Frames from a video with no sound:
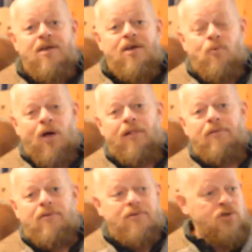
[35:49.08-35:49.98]

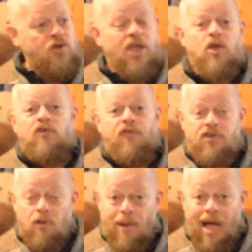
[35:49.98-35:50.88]
Well, should they use
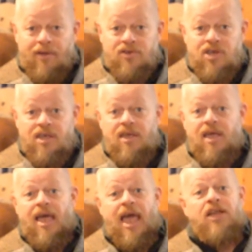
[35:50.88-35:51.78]
fiscal policy
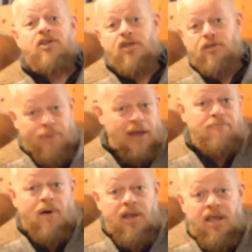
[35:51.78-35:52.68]
and just spend
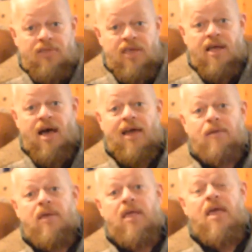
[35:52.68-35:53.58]
money in the
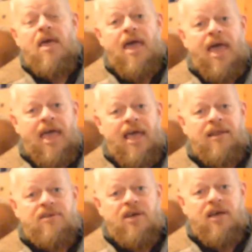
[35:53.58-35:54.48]
economy
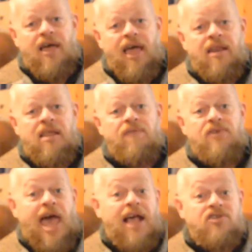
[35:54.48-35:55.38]
and give
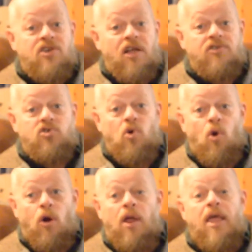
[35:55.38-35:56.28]
tax cuts
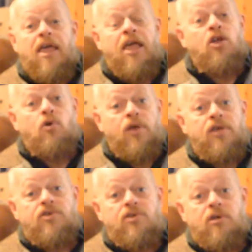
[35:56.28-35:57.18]
or
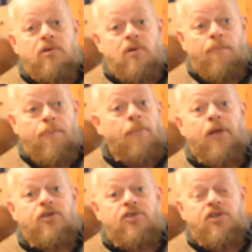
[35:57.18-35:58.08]
increase
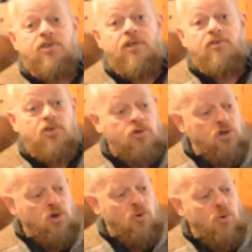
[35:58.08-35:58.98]
public assistance
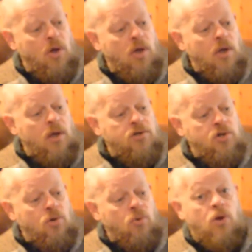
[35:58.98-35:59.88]
to
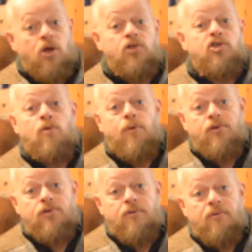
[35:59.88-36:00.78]

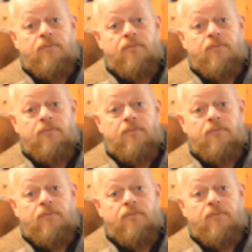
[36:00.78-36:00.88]
consumers?